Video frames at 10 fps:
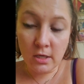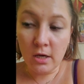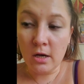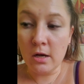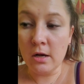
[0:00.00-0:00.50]

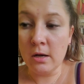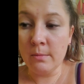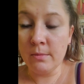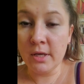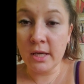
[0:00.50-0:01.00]

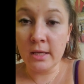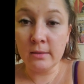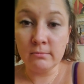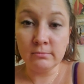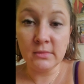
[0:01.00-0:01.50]

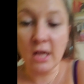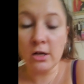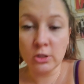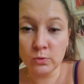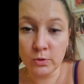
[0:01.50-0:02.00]
Again,
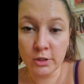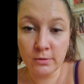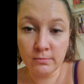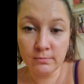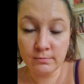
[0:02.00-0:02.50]
knock on
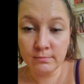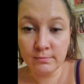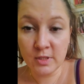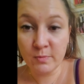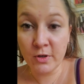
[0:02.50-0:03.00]
wood,
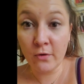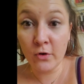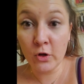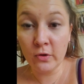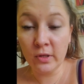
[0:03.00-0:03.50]
spit over
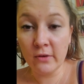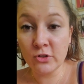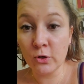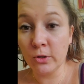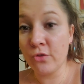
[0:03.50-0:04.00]
your left
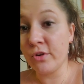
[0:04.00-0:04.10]
shoulder 3